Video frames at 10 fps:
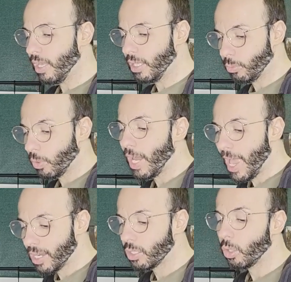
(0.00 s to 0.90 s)
it will
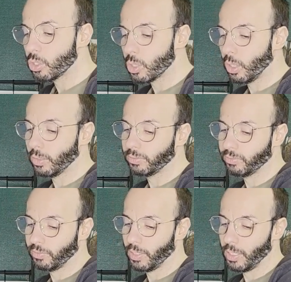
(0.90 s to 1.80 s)
add lots of
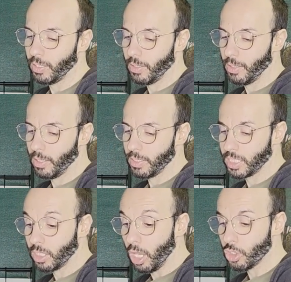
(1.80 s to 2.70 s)

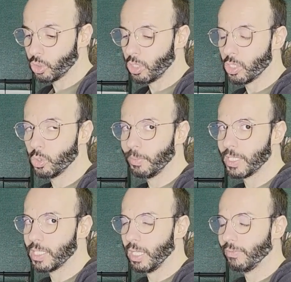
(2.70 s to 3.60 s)
starch to the soup
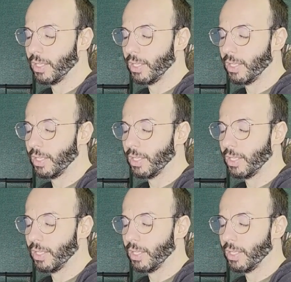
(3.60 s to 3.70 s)
itself,